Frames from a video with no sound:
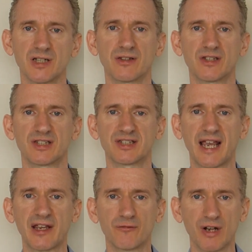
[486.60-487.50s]
The
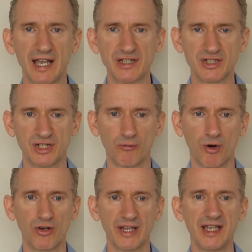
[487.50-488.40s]
second relationship
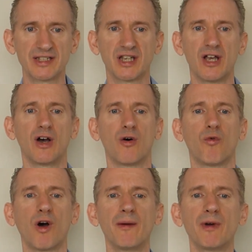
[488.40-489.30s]
one is,
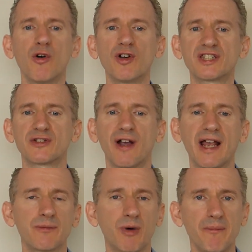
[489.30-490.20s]
why am I always
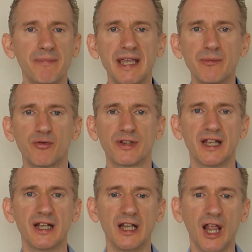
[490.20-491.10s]
surrounded by people
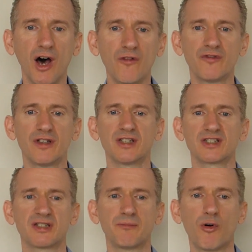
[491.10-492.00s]
that love,
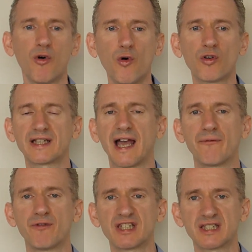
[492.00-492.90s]
support
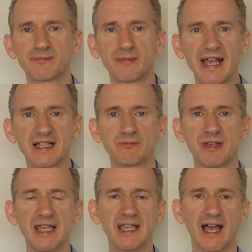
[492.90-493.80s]
and respect
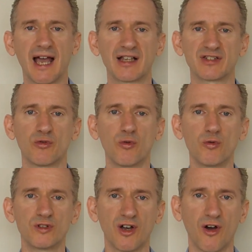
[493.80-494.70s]
me at
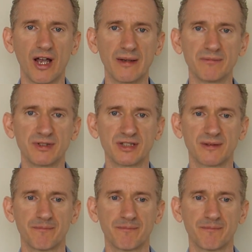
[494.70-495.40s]
all times?